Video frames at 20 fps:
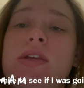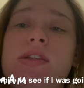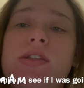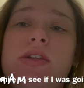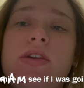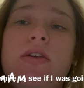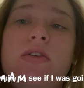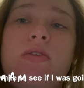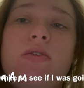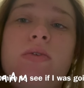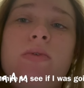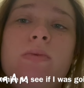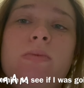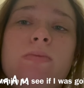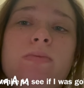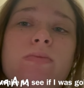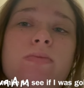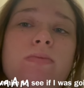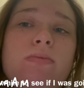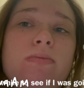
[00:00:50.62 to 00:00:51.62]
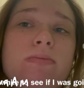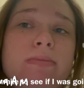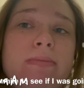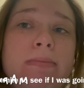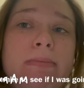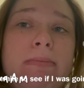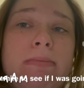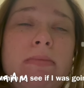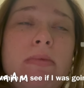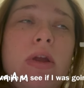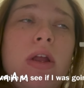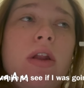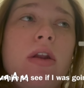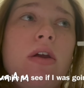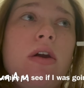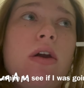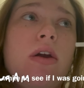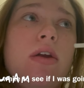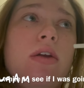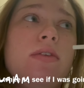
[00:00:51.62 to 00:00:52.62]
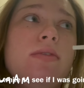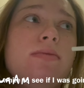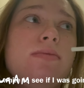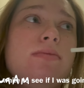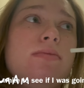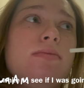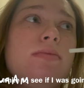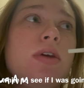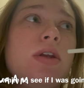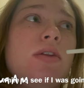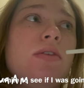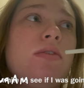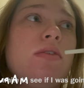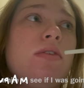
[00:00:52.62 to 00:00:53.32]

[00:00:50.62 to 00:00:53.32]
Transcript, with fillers: sent home, might not, I don't